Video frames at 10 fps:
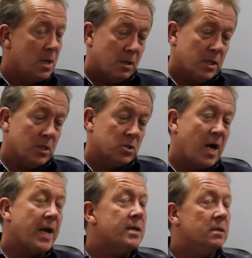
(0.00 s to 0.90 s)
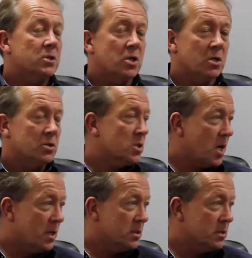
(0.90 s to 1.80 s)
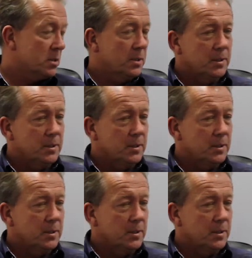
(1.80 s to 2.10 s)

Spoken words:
I think he's got 8 certain starters